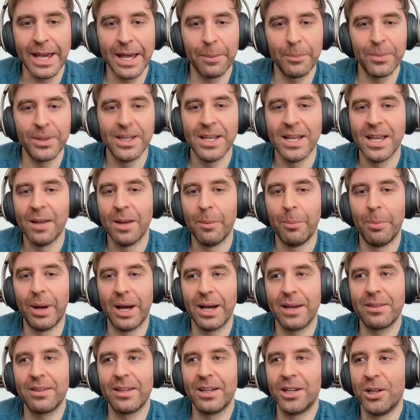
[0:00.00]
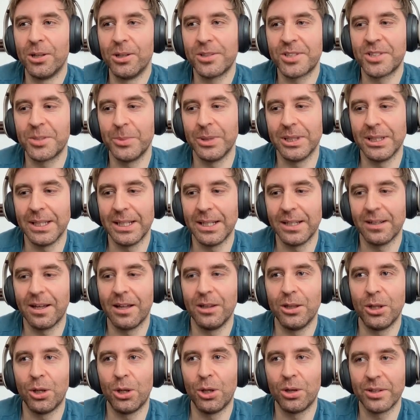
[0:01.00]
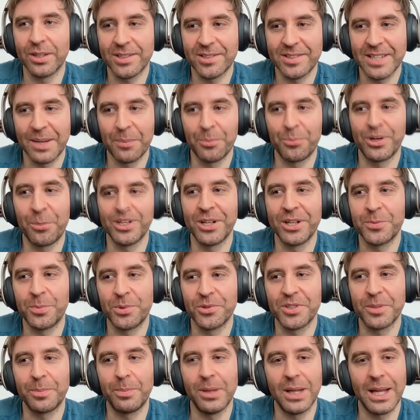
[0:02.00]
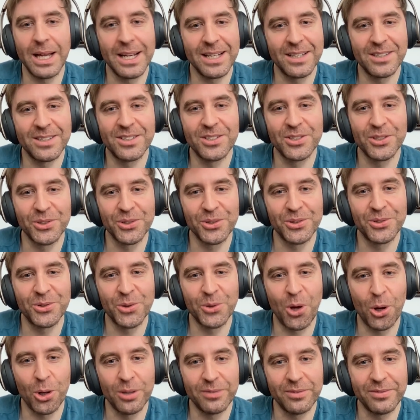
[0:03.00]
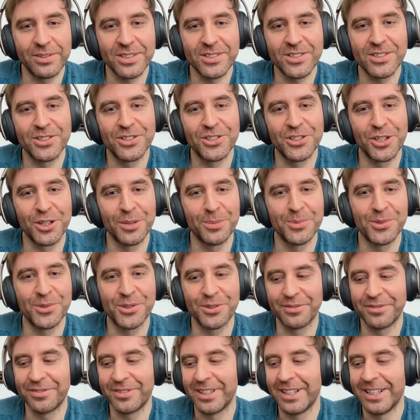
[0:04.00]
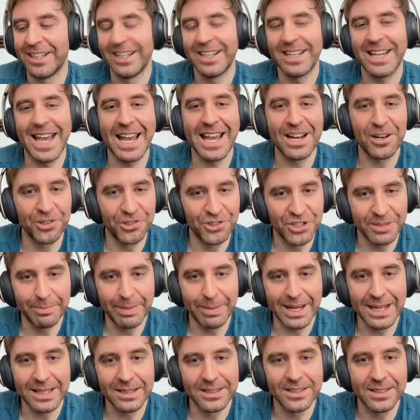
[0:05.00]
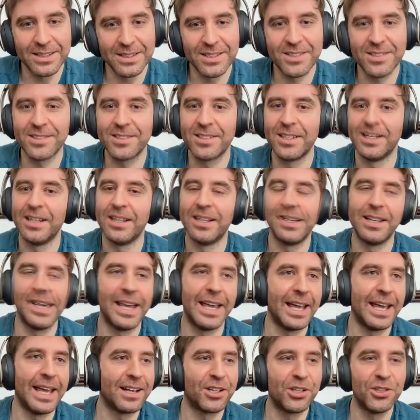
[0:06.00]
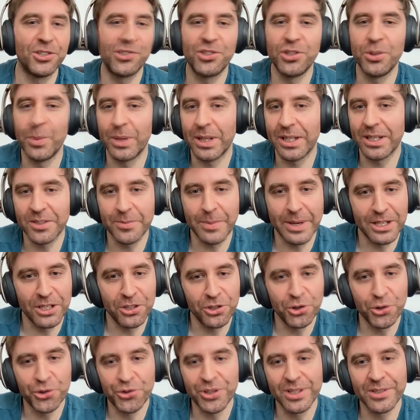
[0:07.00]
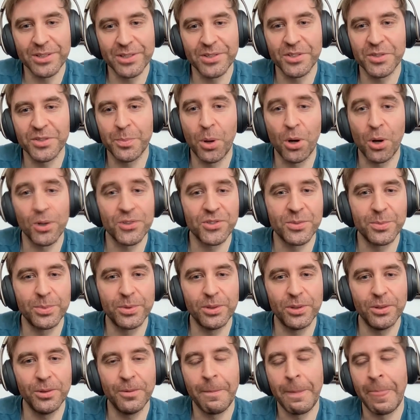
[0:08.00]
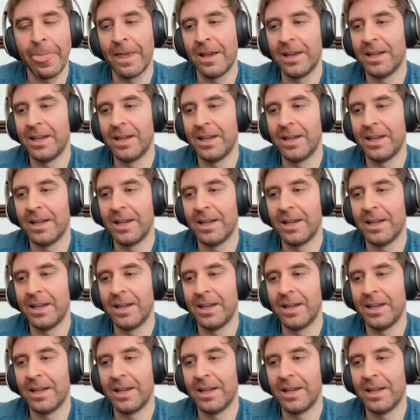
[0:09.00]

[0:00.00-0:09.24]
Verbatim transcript: But I think ultimately a lot of the same principles apply to all of us in terms of energy balance, consuming as many nutrients as possible.